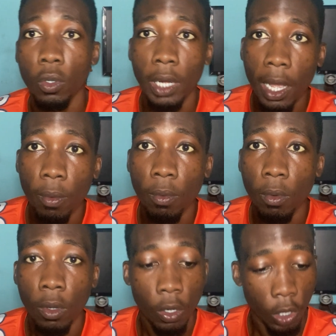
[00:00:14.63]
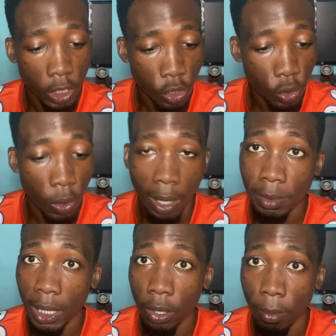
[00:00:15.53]
now, log into your
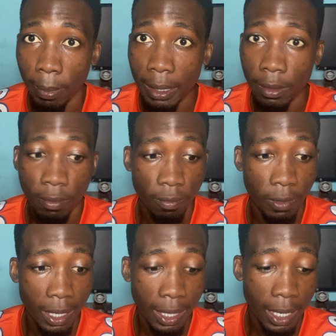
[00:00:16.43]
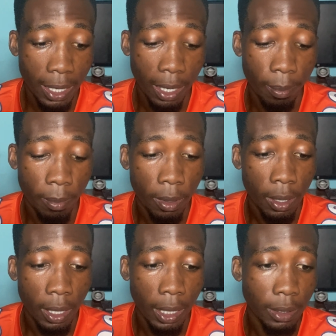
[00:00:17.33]
Hamster Combat via Telegram
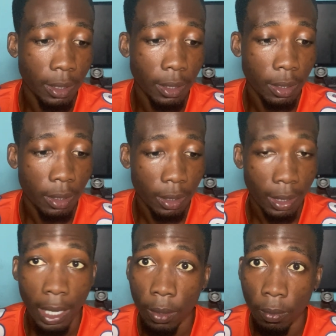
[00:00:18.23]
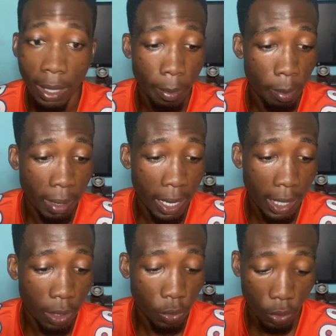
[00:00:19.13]
and now I'm in my
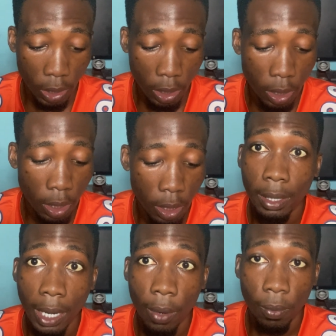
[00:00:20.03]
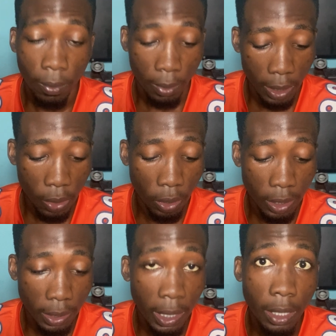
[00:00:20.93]
account already. Now, click on this
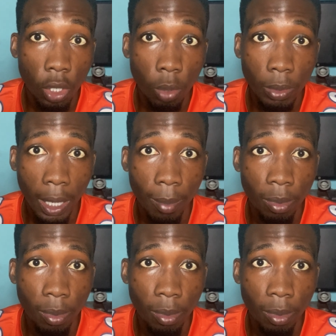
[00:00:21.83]
Airdrop tab.